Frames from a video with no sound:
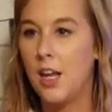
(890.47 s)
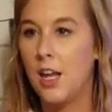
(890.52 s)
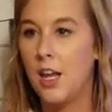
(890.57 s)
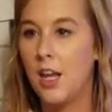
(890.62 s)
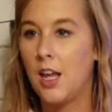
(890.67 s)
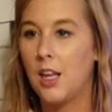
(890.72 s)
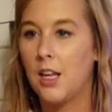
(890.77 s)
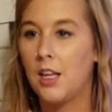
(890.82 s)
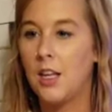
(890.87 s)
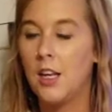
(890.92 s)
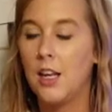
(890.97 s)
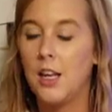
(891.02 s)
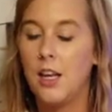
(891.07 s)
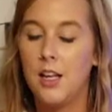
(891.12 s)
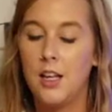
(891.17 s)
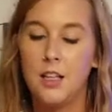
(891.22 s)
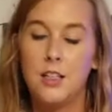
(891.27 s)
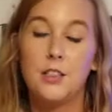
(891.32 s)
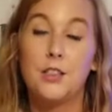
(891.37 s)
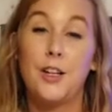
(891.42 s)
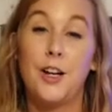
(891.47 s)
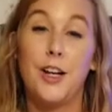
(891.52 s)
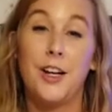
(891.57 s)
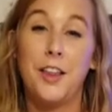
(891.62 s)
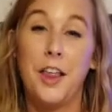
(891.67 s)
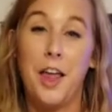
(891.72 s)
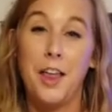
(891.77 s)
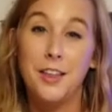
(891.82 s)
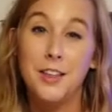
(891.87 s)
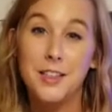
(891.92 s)
and sorry,
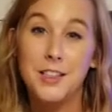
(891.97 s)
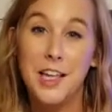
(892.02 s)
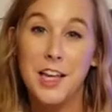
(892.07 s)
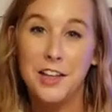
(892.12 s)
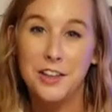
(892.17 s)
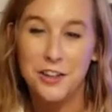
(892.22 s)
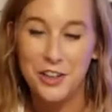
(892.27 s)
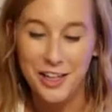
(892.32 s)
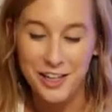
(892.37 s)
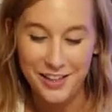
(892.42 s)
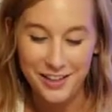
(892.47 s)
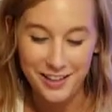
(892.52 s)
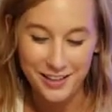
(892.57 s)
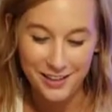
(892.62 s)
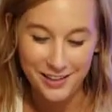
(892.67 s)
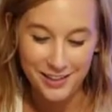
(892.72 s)
Lila's coloring.